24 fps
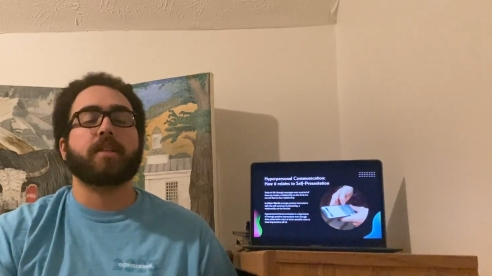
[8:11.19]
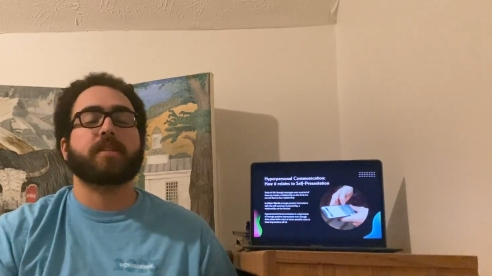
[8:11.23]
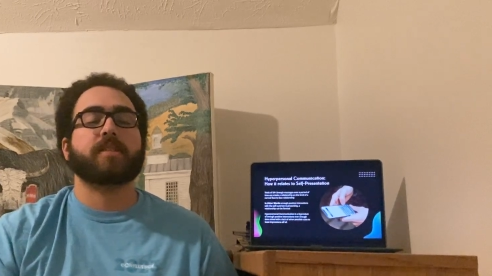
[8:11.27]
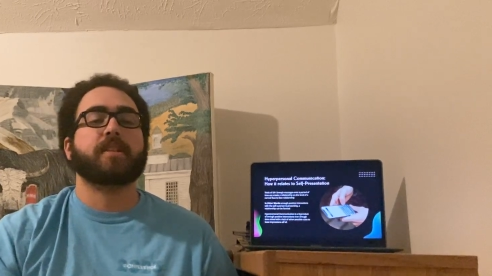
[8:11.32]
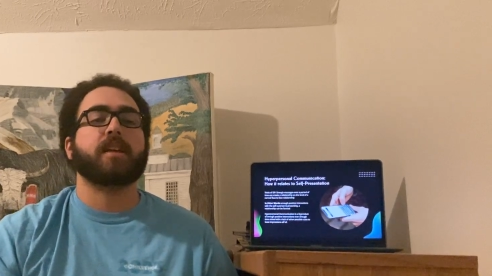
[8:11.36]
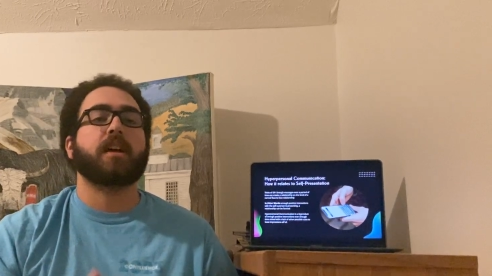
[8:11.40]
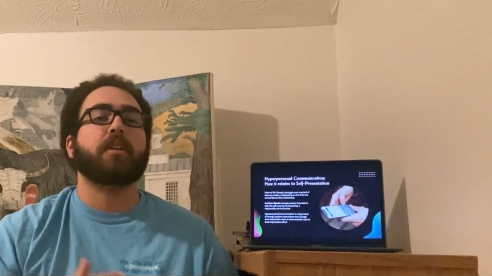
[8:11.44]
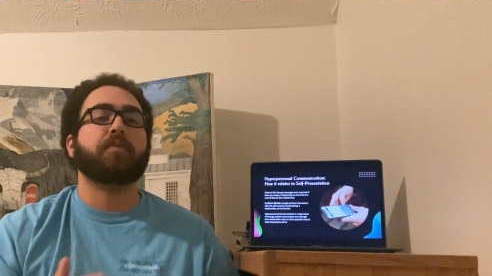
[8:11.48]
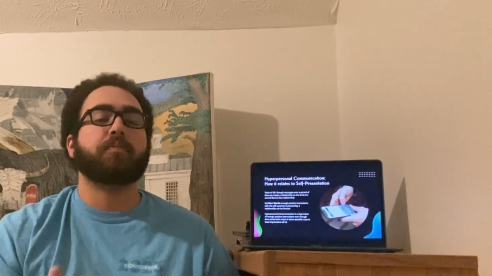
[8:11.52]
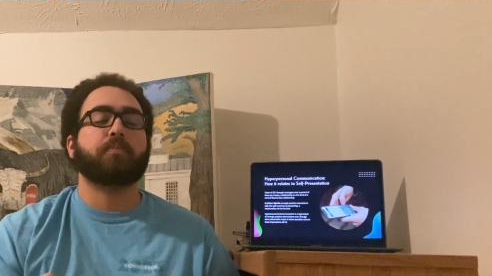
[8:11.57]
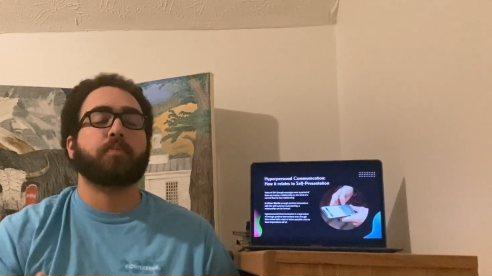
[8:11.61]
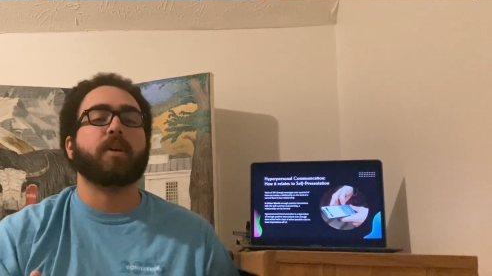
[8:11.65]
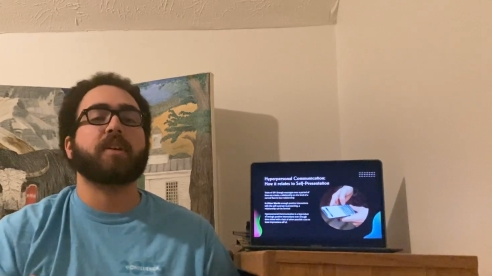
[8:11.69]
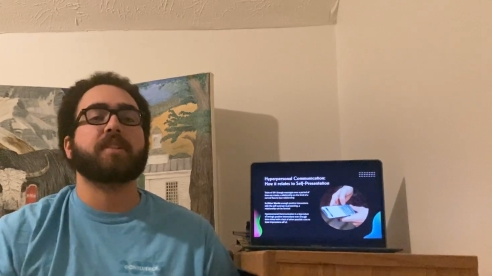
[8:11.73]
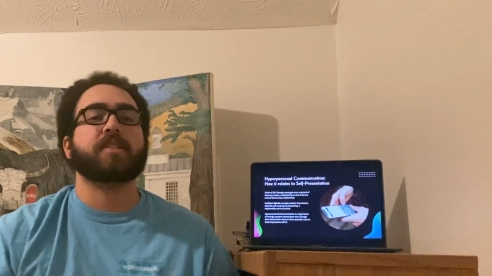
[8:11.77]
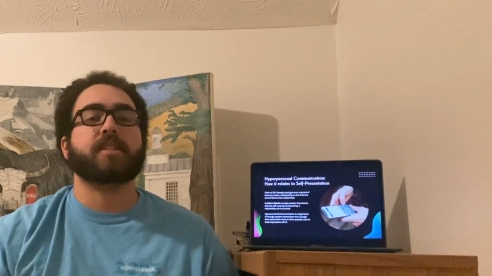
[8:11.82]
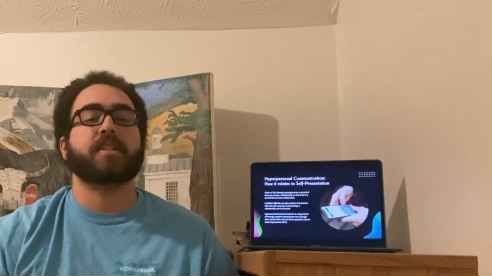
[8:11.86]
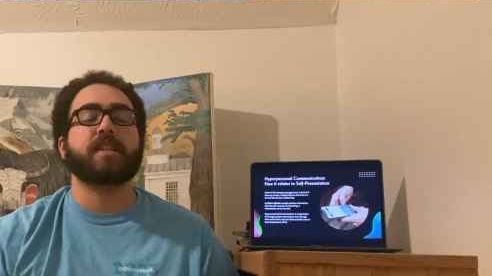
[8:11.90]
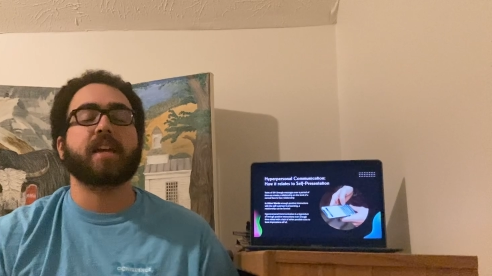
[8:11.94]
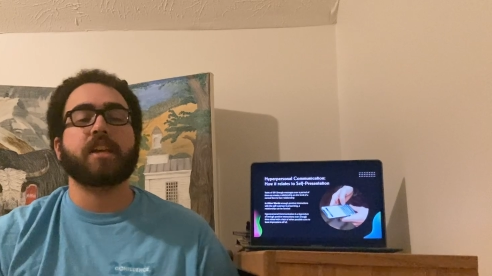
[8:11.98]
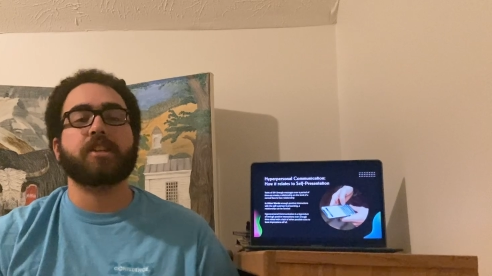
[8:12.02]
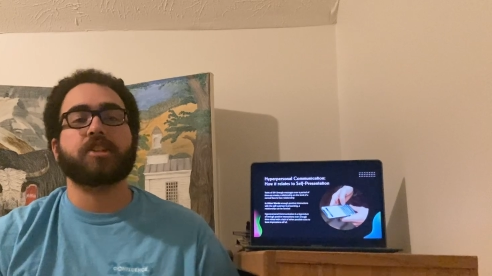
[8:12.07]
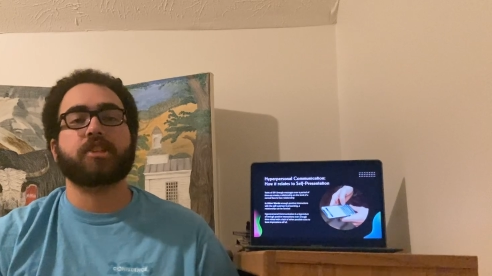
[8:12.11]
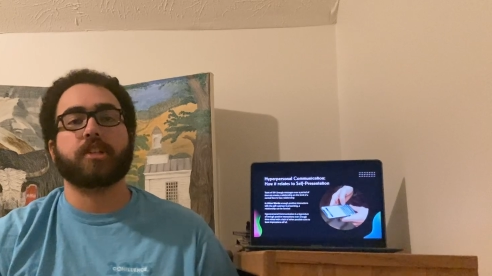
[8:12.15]

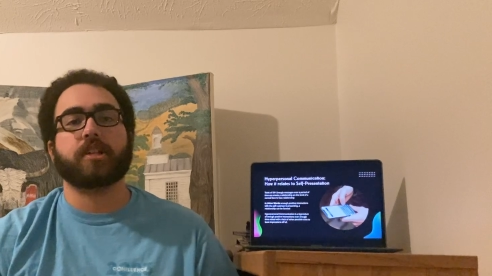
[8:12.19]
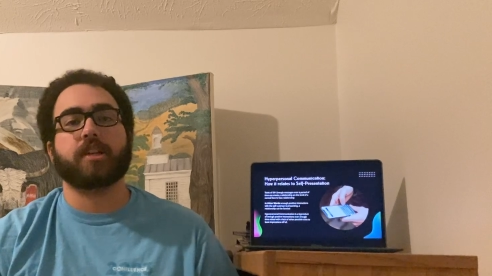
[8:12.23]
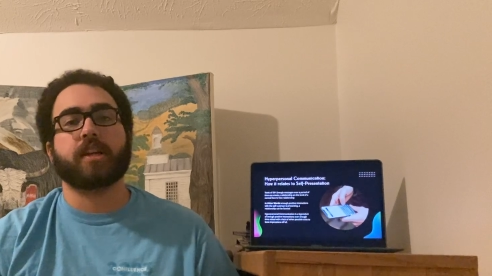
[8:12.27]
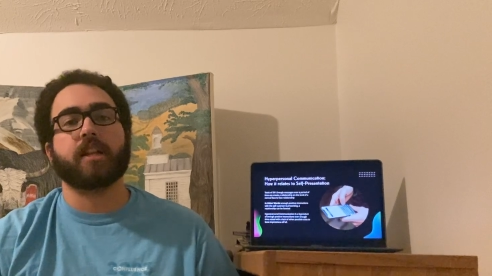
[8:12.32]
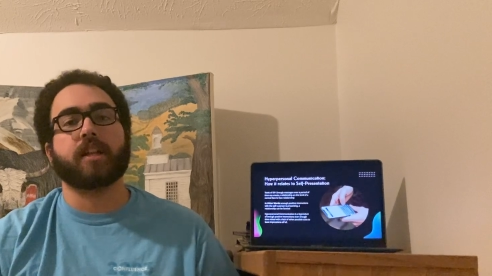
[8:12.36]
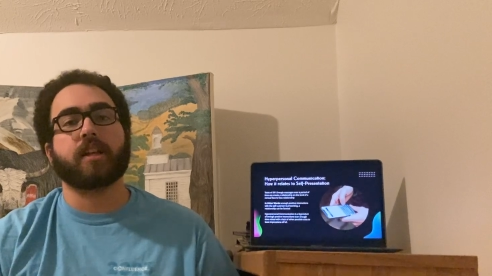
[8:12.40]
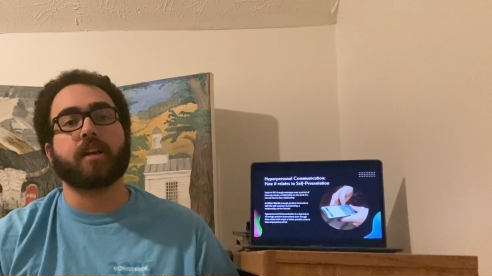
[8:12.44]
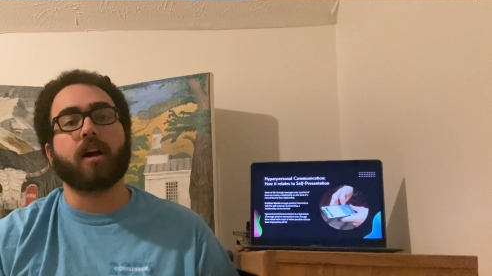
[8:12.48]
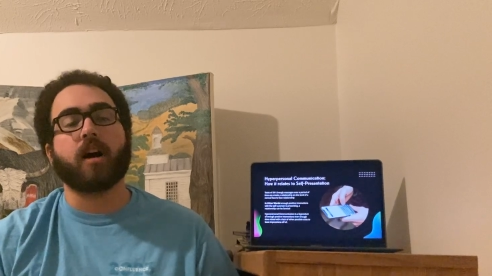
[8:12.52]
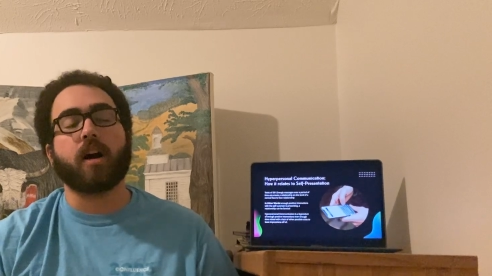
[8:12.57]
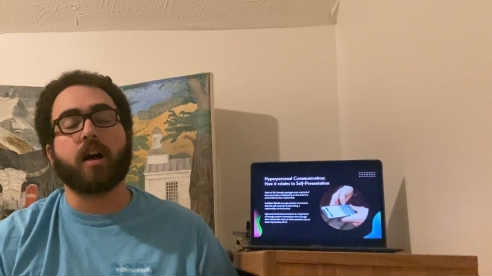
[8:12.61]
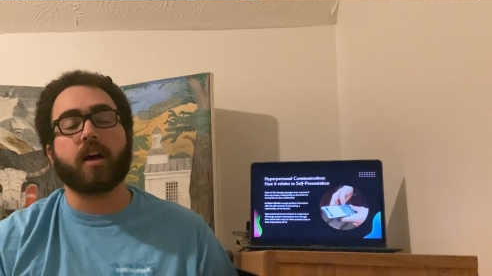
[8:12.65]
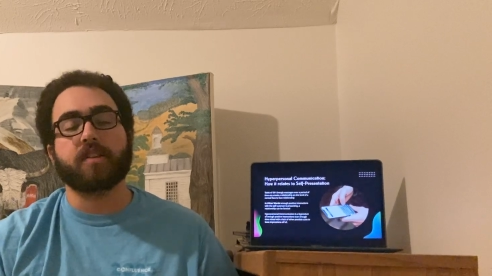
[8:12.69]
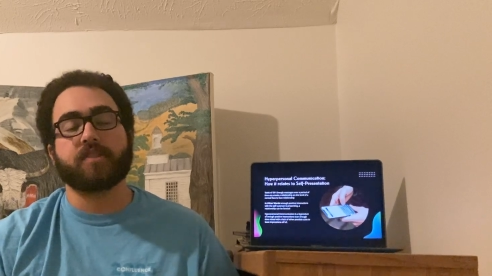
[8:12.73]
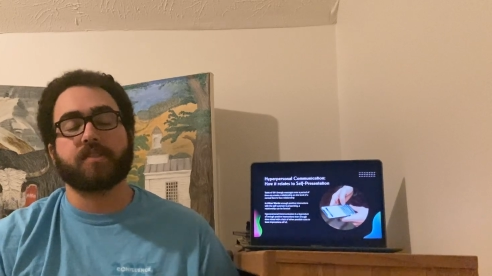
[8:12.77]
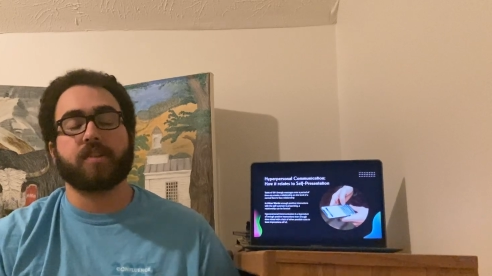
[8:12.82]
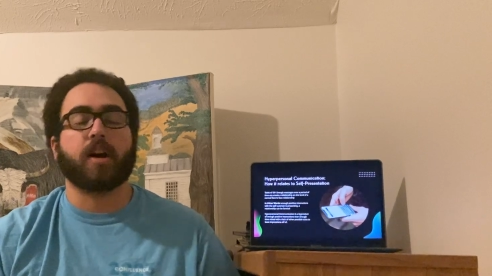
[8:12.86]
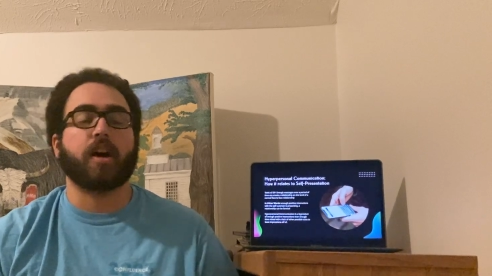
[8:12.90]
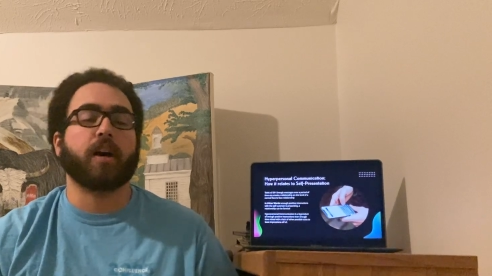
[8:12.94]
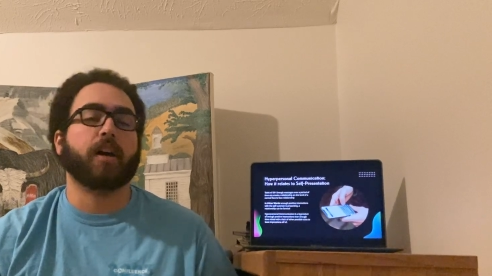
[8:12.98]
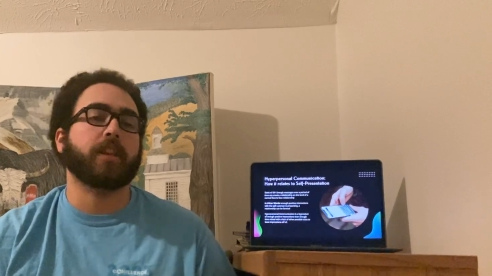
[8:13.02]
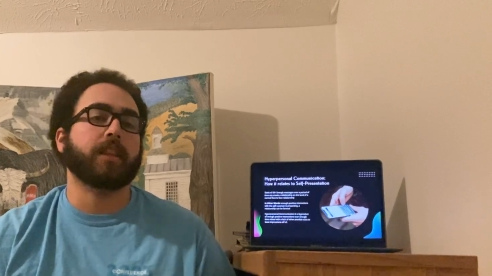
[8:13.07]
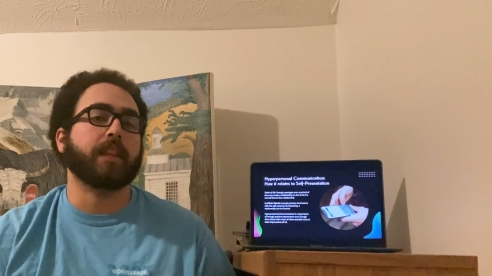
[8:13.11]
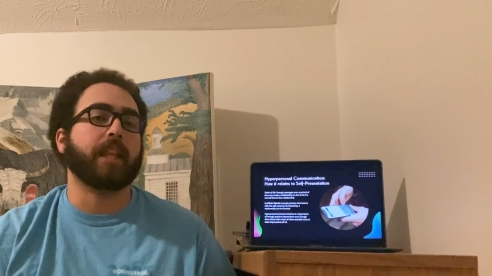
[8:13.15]
self-presentation can cause
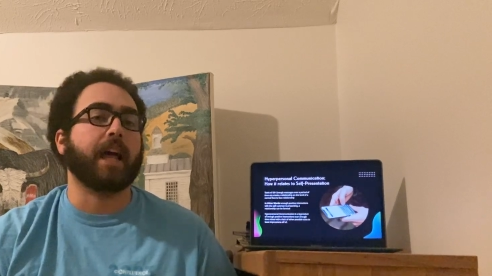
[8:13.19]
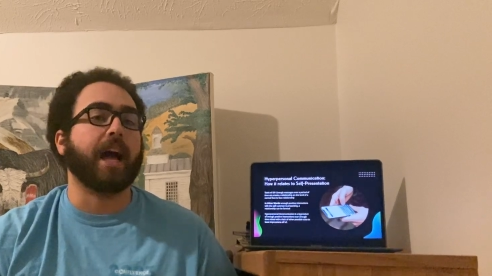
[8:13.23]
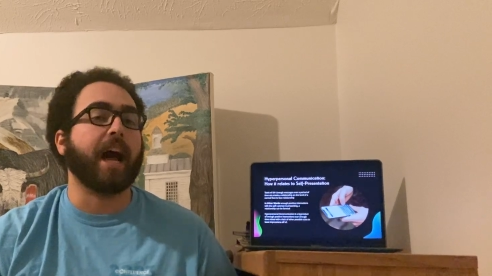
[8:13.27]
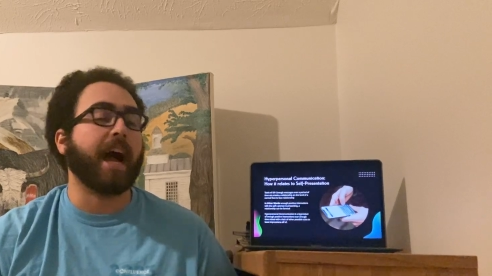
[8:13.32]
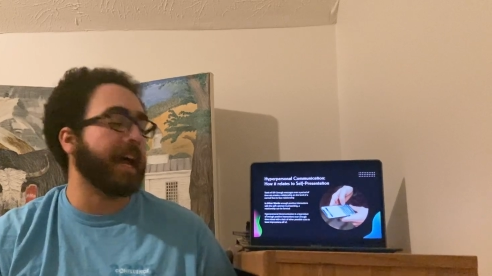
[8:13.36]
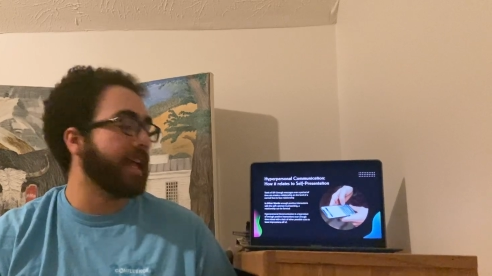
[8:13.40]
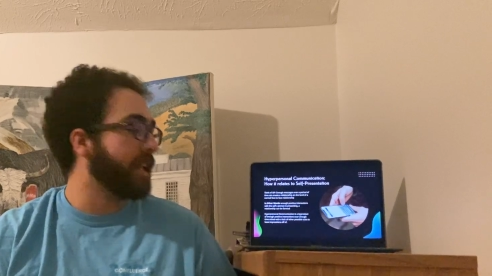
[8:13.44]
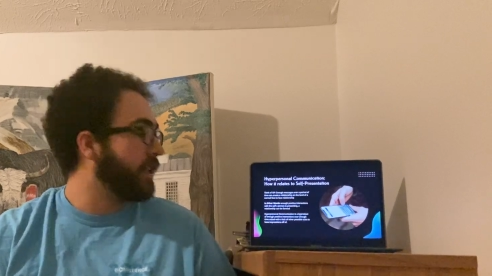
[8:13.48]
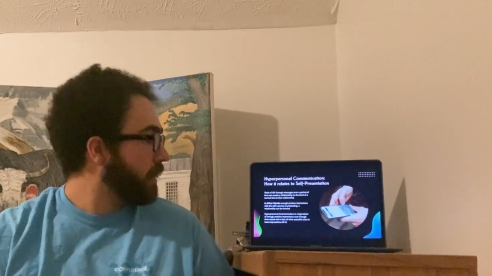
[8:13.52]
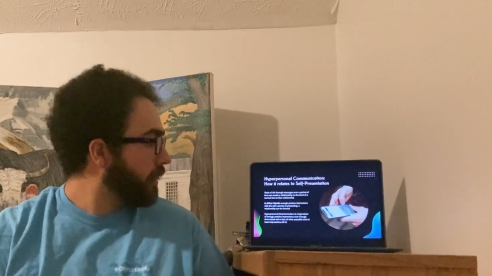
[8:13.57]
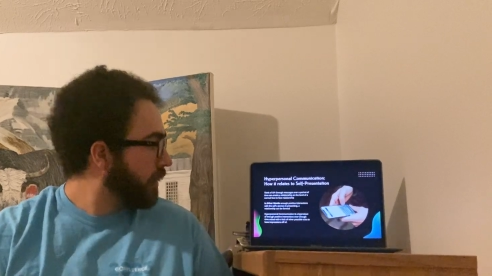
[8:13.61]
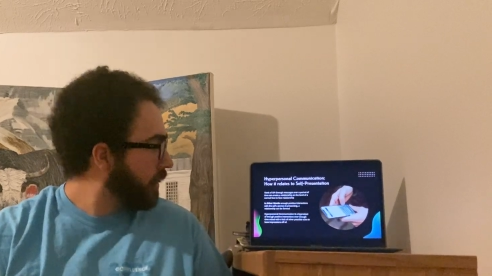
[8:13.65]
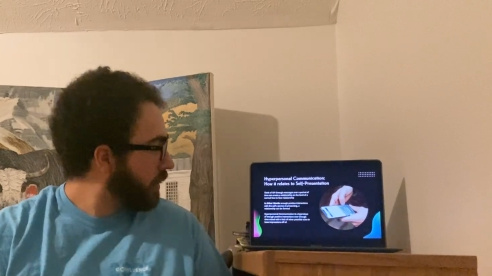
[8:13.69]
online.